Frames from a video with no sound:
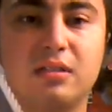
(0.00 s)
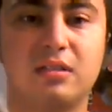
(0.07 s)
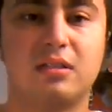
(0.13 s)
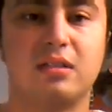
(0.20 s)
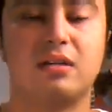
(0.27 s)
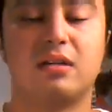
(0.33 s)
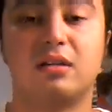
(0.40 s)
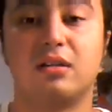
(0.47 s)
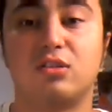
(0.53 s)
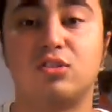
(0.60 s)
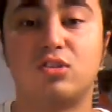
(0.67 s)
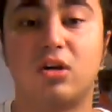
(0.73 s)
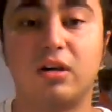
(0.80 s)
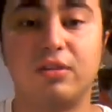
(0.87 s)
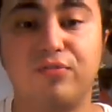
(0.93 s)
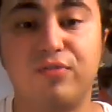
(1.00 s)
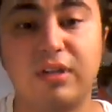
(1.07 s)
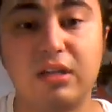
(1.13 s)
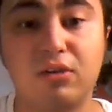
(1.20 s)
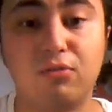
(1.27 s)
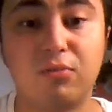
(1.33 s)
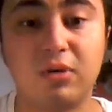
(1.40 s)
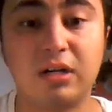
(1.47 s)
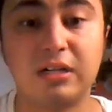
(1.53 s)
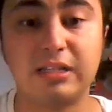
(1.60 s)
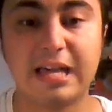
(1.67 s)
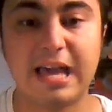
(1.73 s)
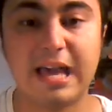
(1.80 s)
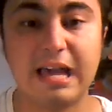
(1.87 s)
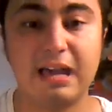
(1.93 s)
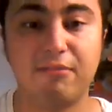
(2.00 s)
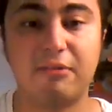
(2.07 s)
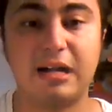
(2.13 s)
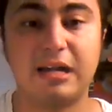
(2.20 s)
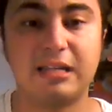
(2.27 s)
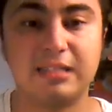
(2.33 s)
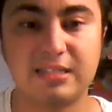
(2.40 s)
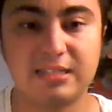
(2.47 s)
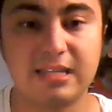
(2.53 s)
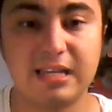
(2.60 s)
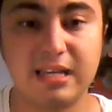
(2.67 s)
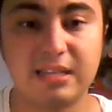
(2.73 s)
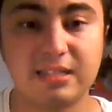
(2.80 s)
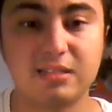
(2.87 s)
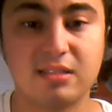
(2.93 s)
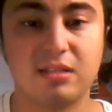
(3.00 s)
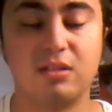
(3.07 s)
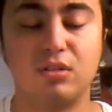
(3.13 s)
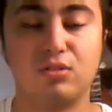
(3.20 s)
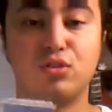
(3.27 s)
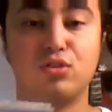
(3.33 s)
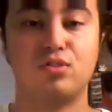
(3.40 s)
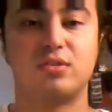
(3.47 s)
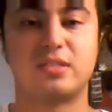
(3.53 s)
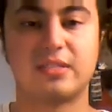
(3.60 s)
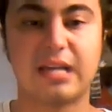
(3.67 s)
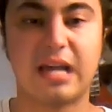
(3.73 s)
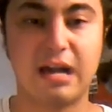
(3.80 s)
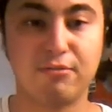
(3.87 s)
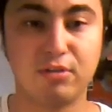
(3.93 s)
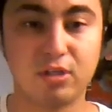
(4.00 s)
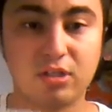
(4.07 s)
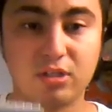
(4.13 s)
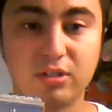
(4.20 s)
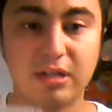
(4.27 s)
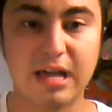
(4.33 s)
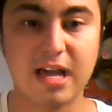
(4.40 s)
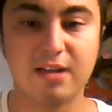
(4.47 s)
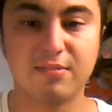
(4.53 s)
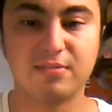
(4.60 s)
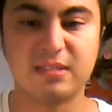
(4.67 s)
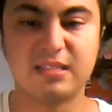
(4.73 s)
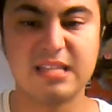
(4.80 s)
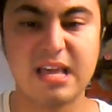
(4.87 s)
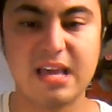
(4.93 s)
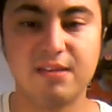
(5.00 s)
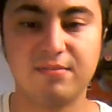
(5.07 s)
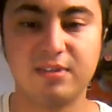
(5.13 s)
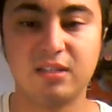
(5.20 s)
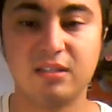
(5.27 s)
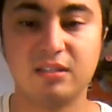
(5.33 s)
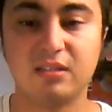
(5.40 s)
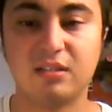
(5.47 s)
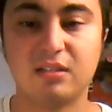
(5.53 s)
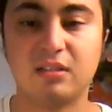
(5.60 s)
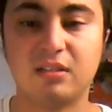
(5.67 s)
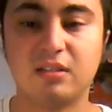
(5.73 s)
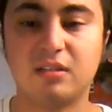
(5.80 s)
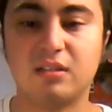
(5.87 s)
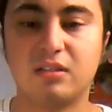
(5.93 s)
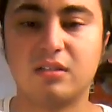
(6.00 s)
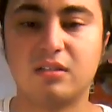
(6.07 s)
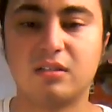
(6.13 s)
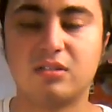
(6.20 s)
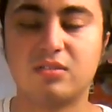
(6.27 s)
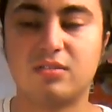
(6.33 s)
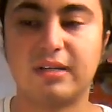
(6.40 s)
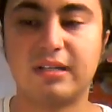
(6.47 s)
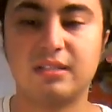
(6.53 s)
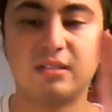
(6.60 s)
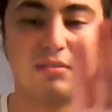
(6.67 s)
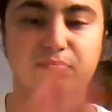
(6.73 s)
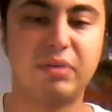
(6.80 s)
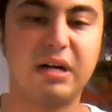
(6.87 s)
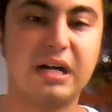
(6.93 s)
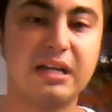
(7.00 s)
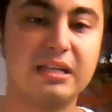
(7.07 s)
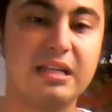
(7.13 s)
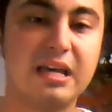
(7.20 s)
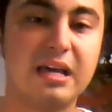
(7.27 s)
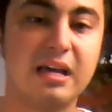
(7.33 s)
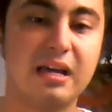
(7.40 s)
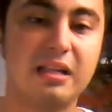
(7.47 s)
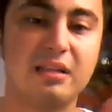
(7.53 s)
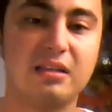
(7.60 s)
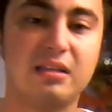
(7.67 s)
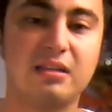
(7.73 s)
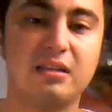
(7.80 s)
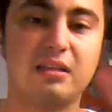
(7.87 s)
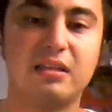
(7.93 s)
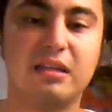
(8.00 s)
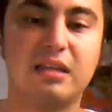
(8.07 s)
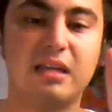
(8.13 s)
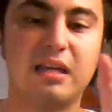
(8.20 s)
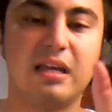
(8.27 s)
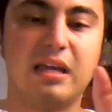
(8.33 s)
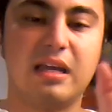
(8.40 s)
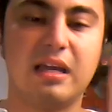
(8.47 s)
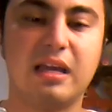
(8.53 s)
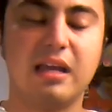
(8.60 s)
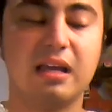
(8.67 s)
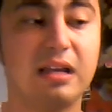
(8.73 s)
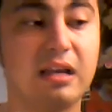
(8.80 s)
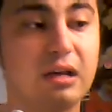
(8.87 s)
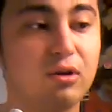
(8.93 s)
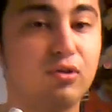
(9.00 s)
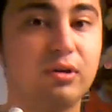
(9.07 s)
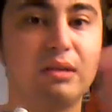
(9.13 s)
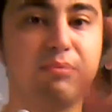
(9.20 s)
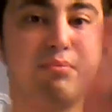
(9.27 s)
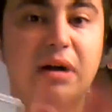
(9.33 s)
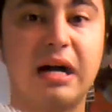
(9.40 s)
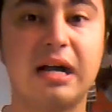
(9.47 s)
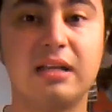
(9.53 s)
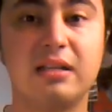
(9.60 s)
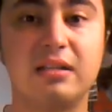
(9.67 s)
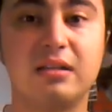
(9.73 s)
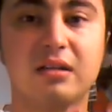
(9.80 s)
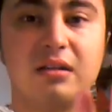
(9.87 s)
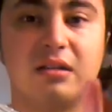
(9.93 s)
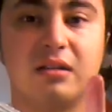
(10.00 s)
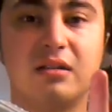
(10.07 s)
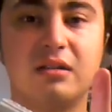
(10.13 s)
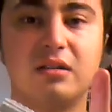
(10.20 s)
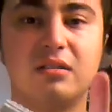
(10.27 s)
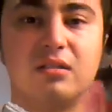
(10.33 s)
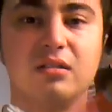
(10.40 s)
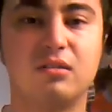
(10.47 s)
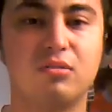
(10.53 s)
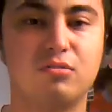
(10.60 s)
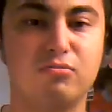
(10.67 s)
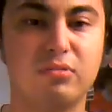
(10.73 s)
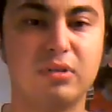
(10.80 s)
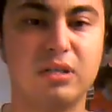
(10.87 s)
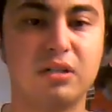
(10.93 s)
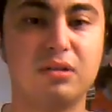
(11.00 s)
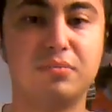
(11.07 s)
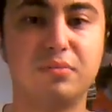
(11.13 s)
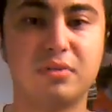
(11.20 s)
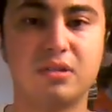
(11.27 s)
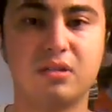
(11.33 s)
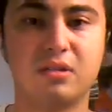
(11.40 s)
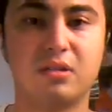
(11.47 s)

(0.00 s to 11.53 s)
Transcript: The Darth Vader one have like 6. Luke Skywalker have 7. So I just buy that. And I only buy the grips.